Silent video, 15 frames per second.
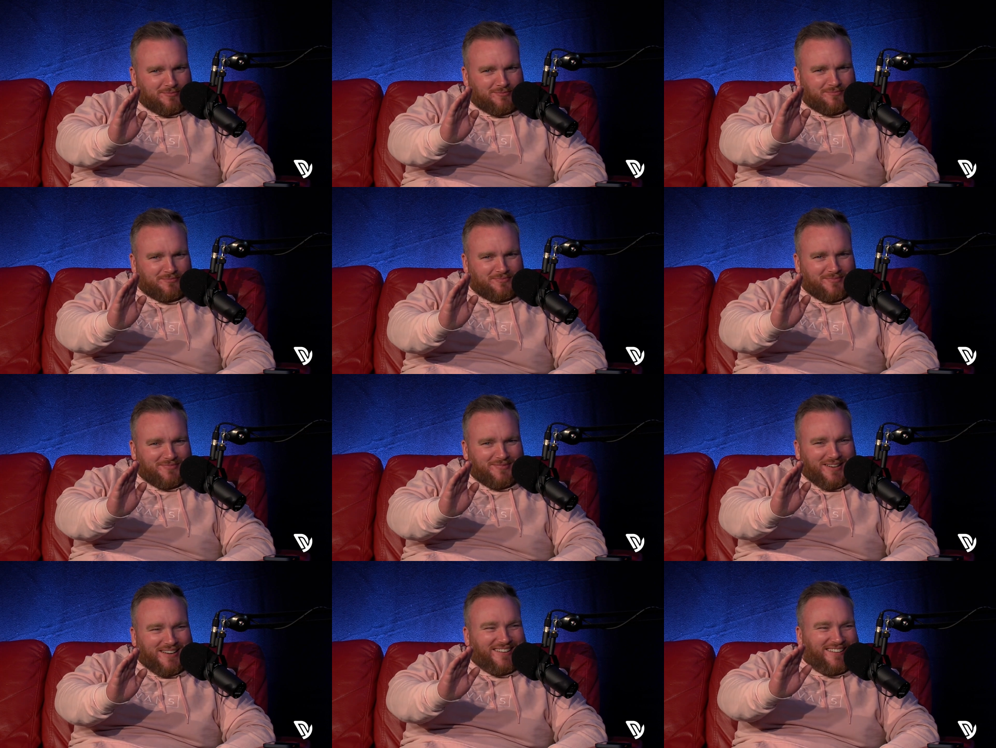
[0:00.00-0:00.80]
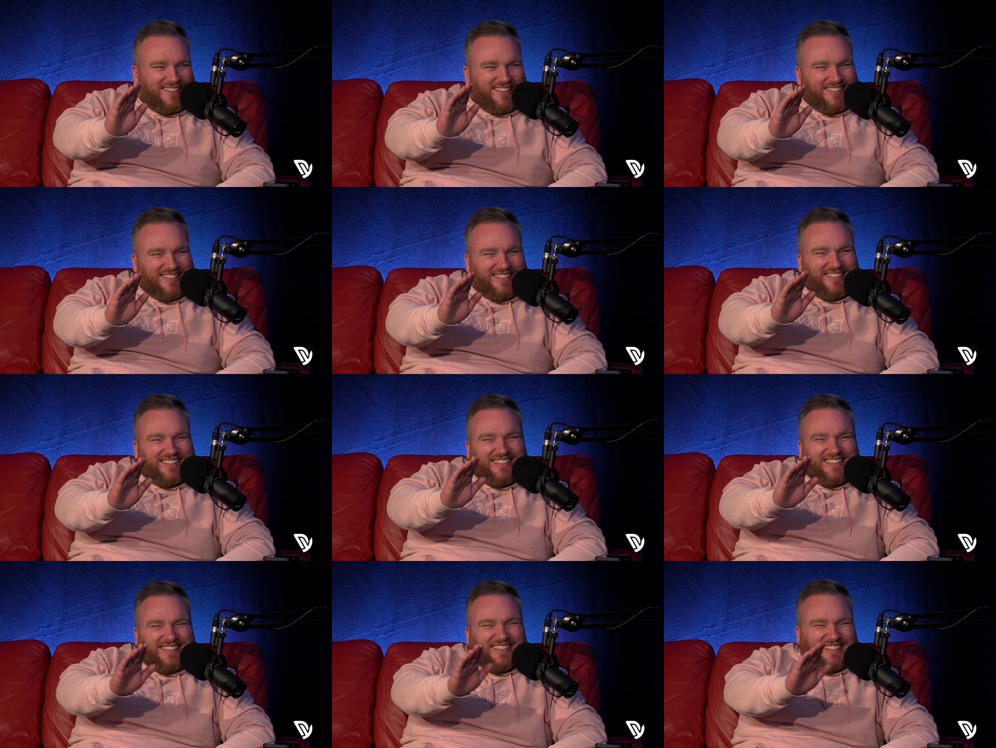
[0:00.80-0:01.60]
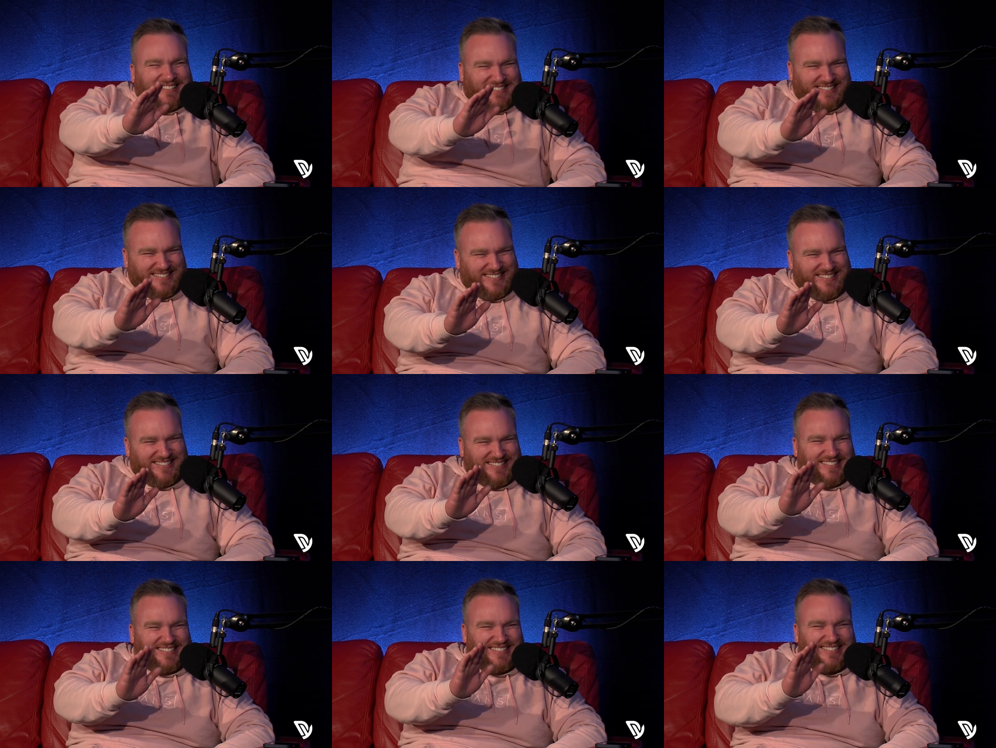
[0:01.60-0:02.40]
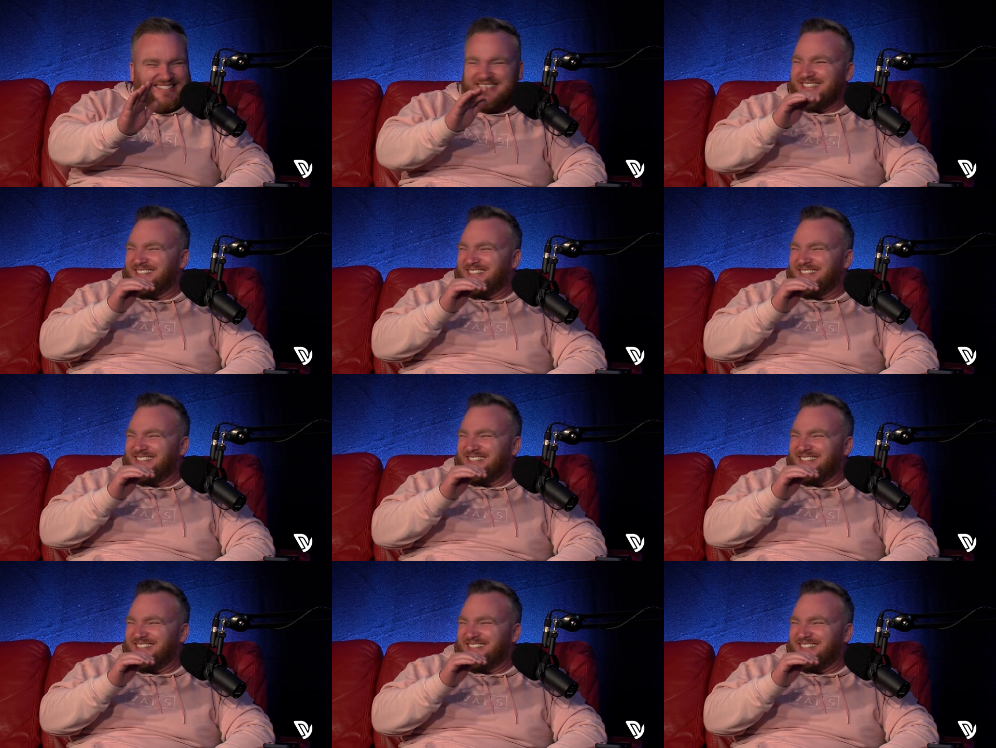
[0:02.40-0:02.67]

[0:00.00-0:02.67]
Nobody speaks.